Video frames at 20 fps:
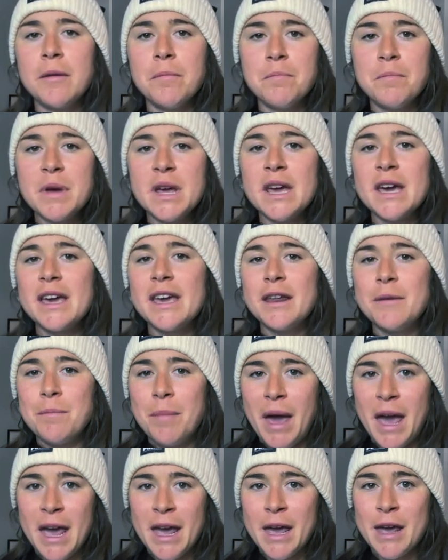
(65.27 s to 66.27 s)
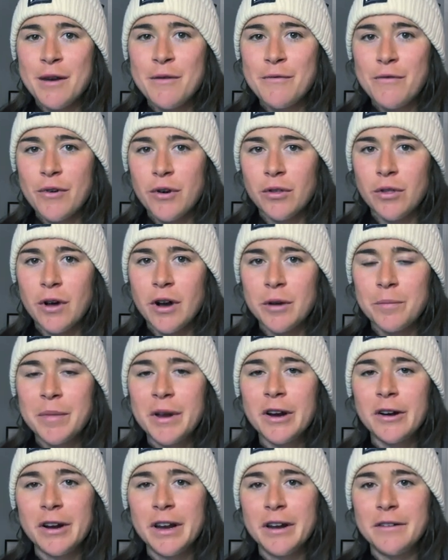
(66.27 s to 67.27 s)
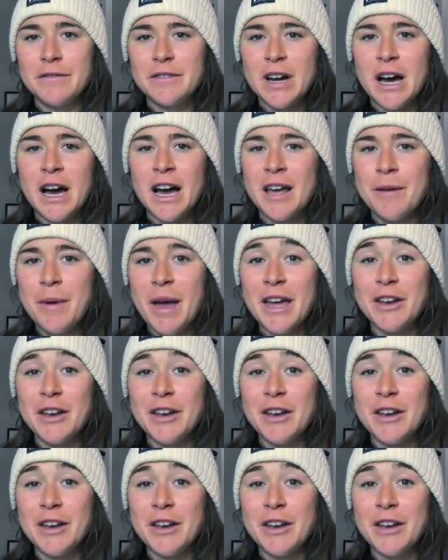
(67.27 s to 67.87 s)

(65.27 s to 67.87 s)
and being in pain for a long period of time